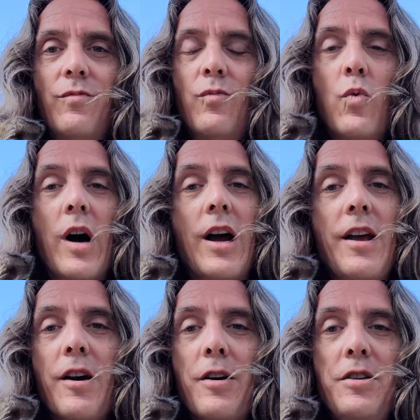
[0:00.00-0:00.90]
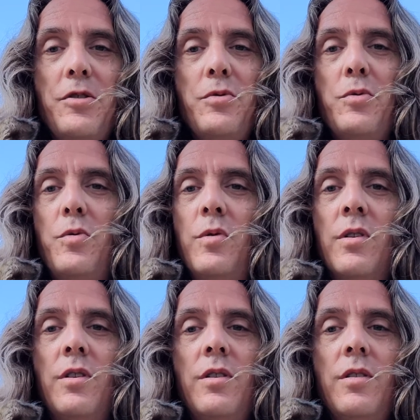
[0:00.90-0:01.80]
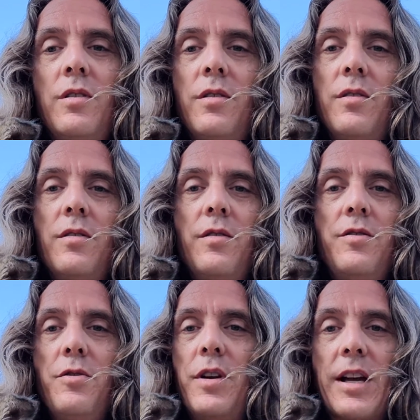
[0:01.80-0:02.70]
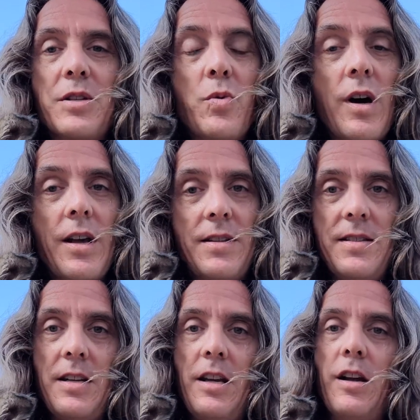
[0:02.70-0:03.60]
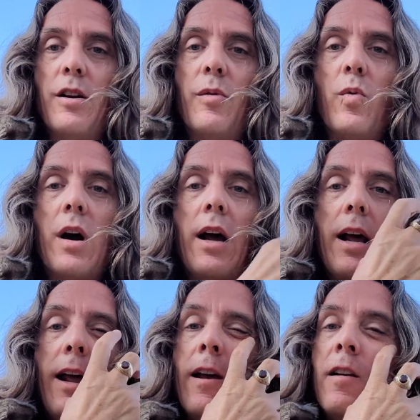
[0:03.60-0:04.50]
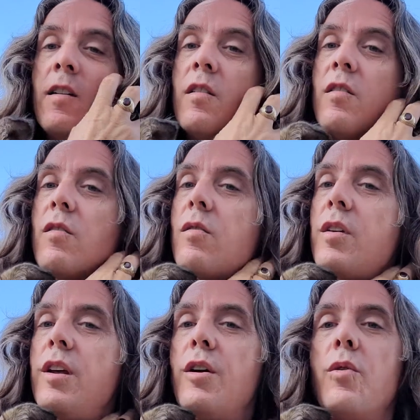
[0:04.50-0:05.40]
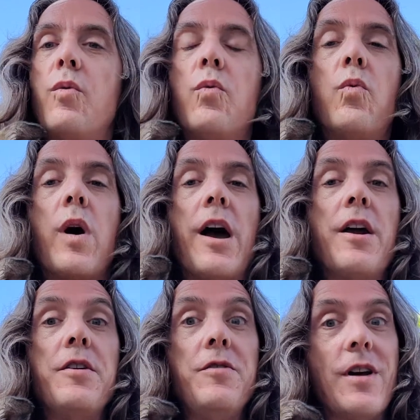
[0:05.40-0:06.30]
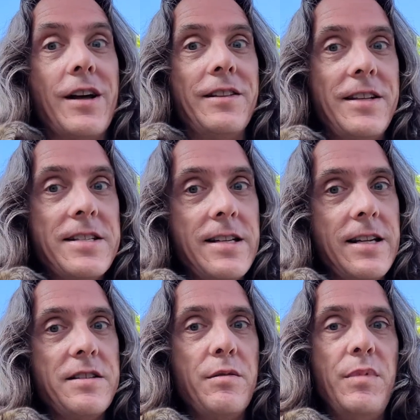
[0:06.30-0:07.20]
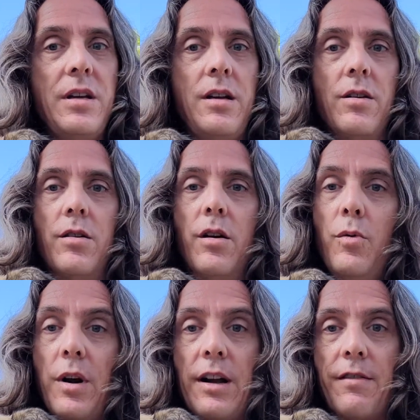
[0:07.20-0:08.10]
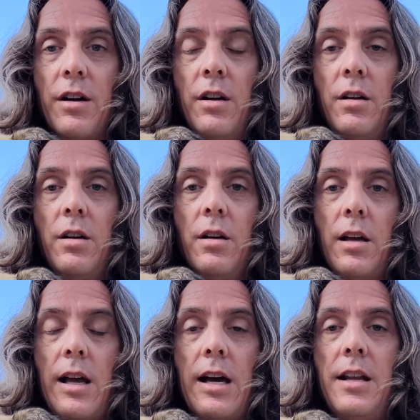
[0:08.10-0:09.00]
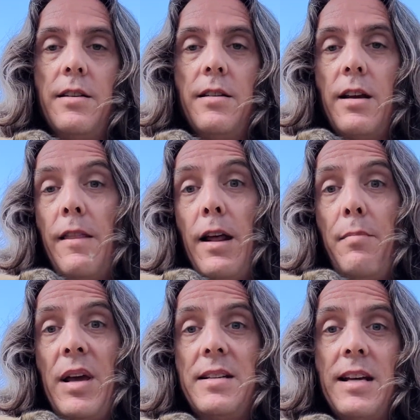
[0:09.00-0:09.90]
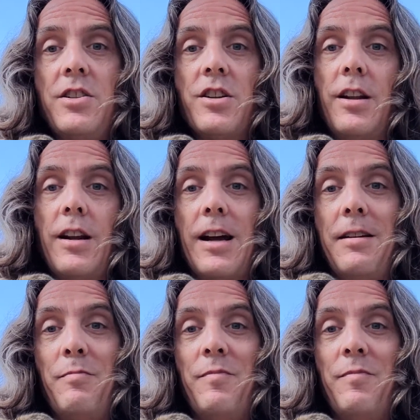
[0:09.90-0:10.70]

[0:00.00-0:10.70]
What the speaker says: why are you doing X, Y, and Z?" Or why are you not listening to me, or whatever. And then I pay attention, and I